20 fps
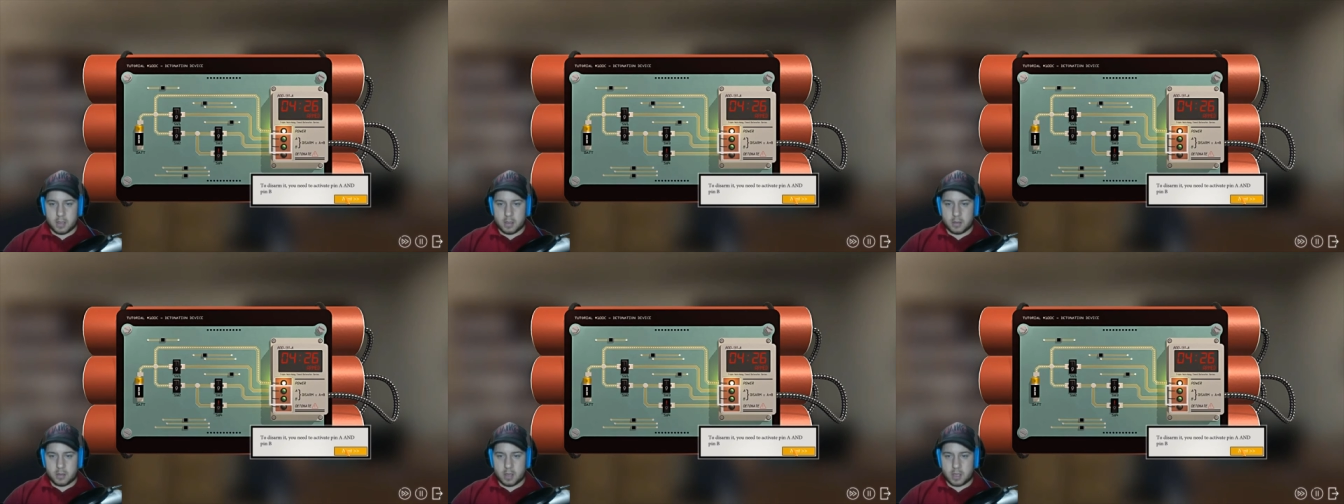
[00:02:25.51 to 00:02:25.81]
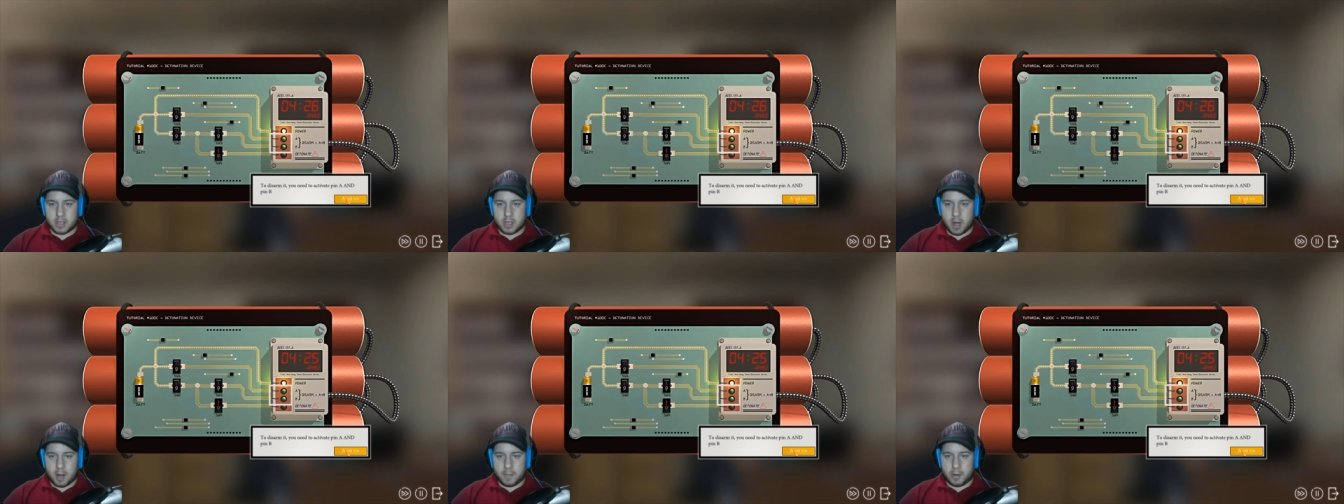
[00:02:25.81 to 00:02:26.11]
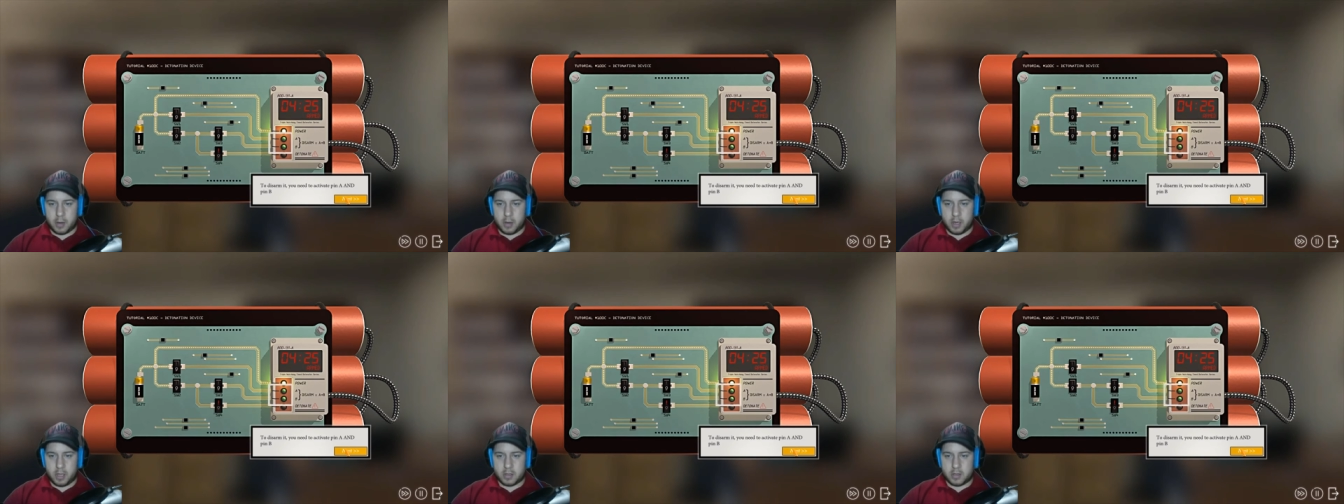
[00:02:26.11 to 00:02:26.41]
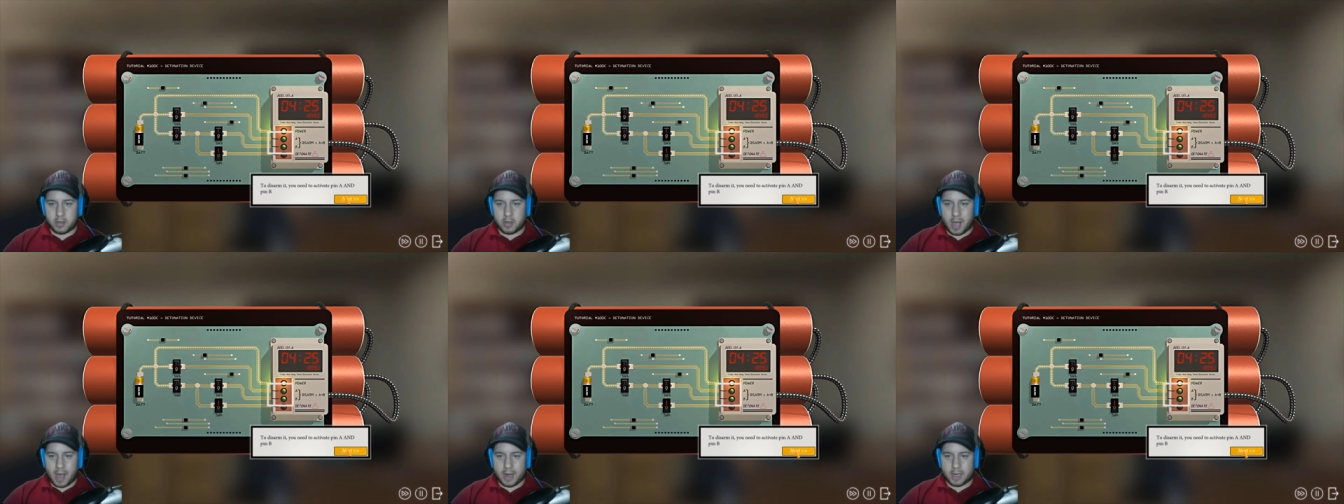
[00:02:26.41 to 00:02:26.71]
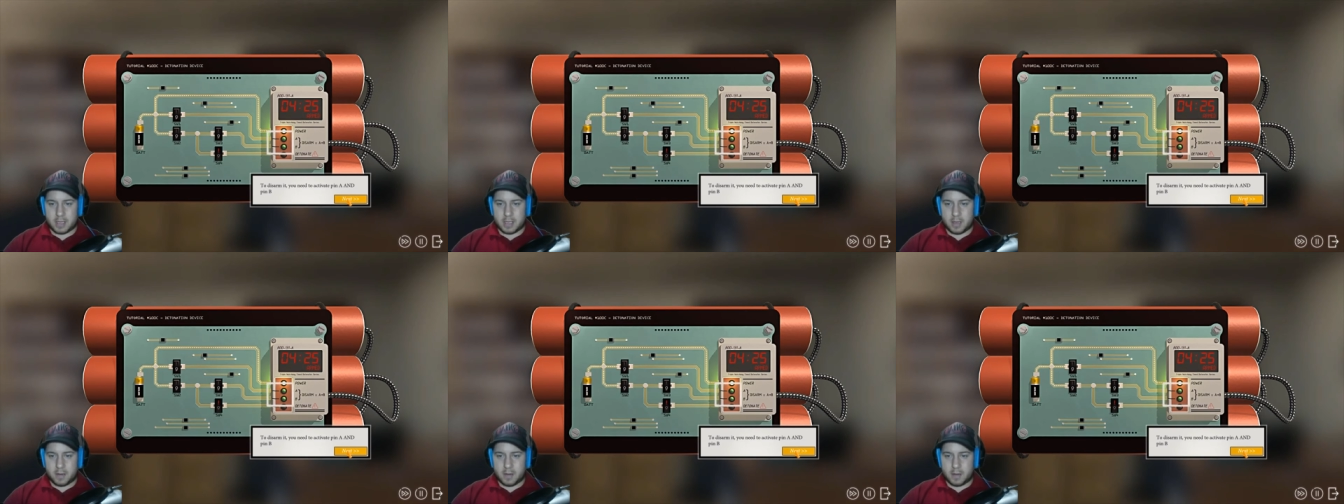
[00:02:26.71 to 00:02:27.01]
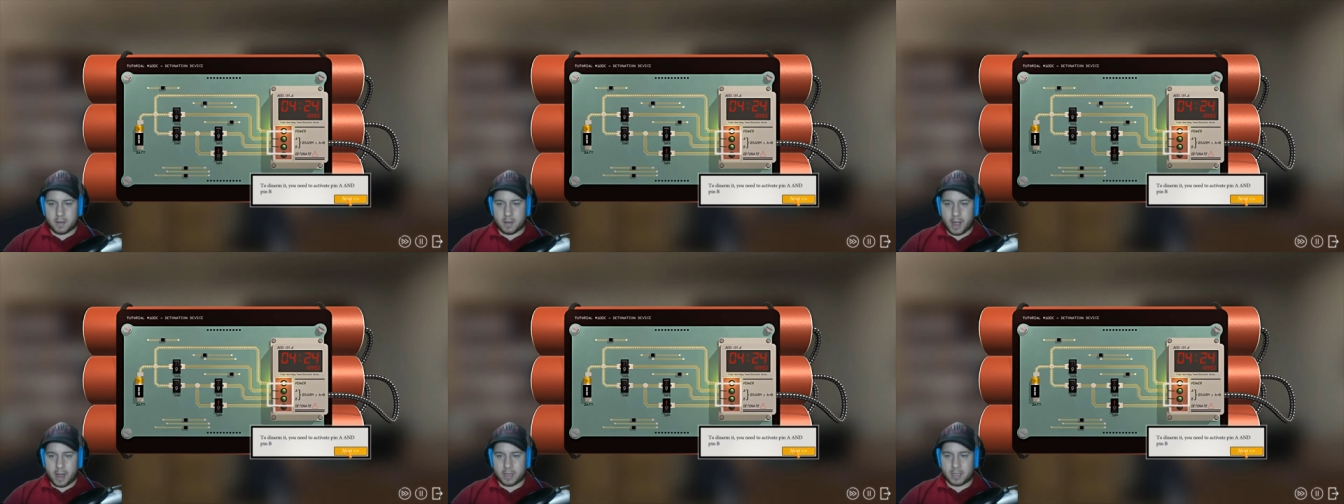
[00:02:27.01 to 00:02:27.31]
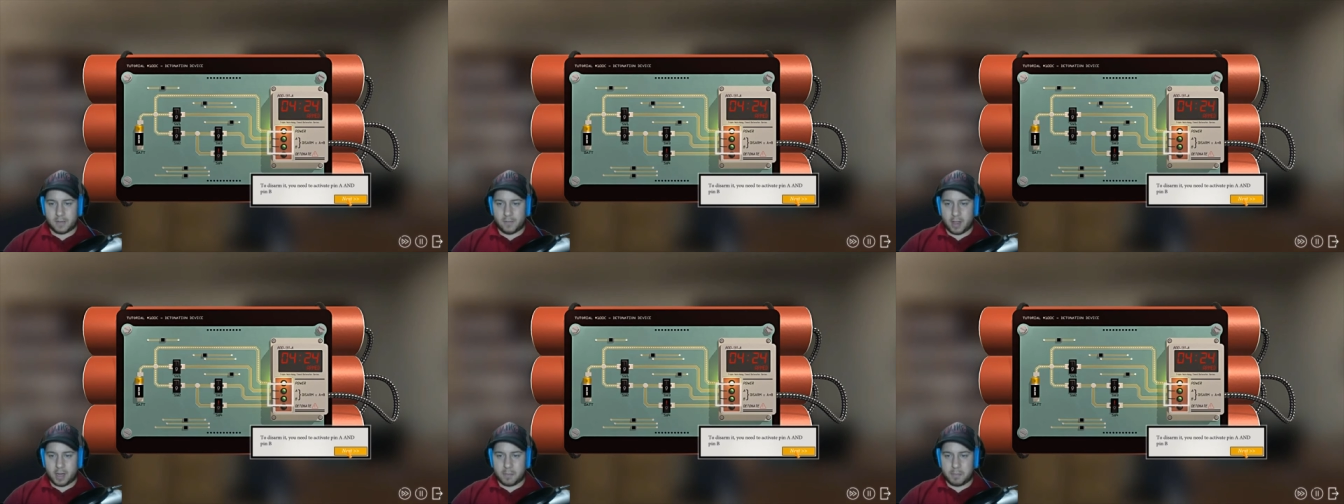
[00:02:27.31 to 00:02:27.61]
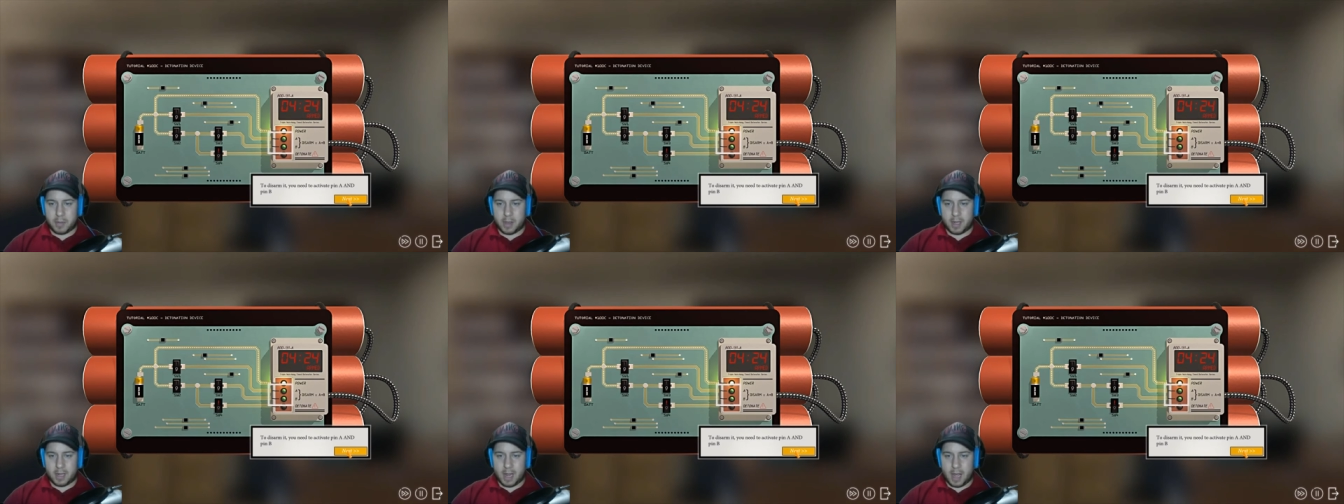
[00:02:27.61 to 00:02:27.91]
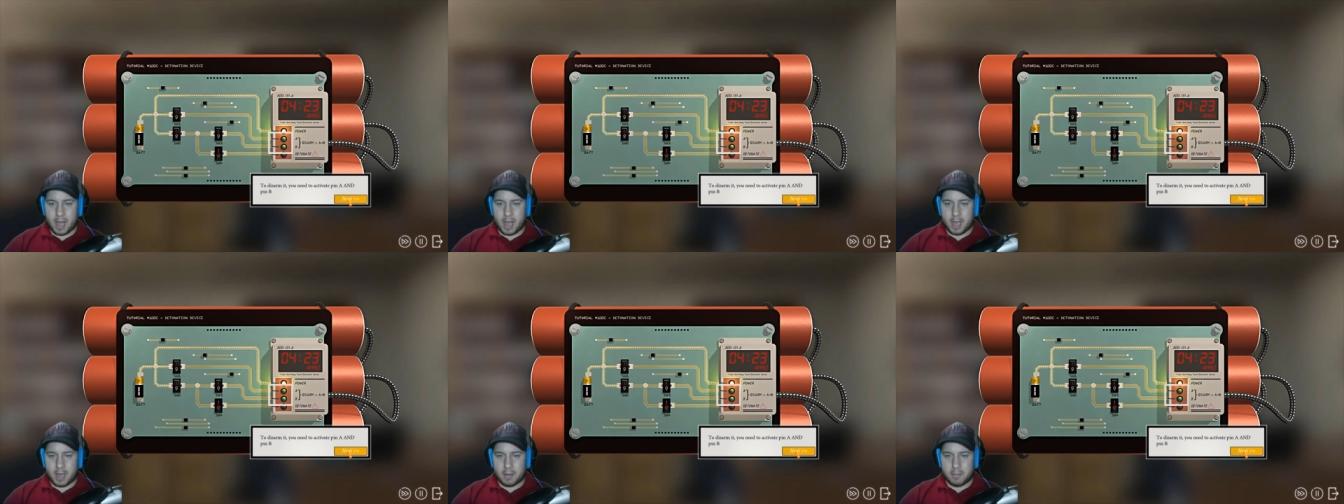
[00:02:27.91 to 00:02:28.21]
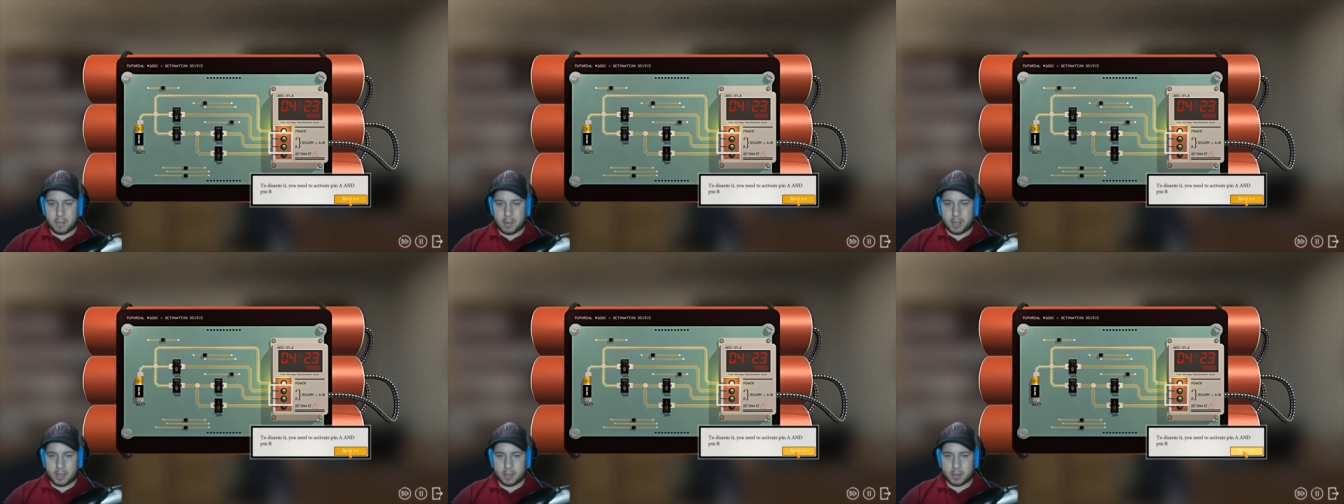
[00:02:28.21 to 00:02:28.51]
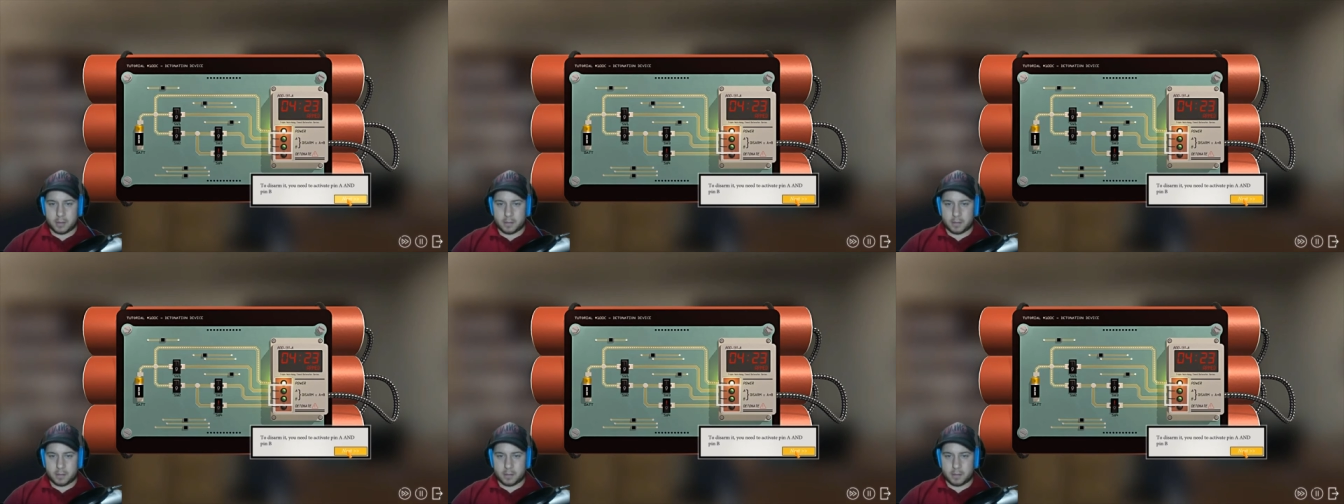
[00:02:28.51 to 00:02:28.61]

To disarm it, you need to acti activate pin A and B.